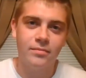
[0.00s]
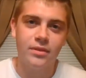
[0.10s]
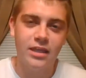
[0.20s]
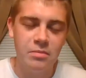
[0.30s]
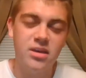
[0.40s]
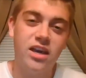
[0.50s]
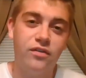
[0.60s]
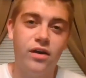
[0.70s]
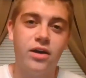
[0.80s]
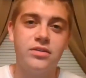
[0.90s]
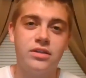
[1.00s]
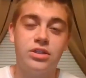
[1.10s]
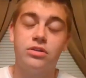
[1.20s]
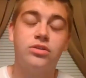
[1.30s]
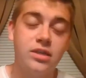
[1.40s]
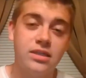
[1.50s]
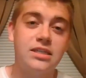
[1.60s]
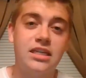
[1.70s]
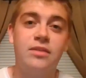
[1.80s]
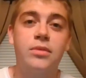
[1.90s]
the NBA Finals issue of
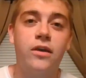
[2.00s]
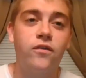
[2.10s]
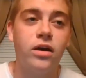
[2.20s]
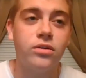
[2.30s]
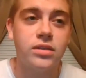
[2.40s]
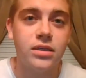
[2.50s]
2018 NBA Finals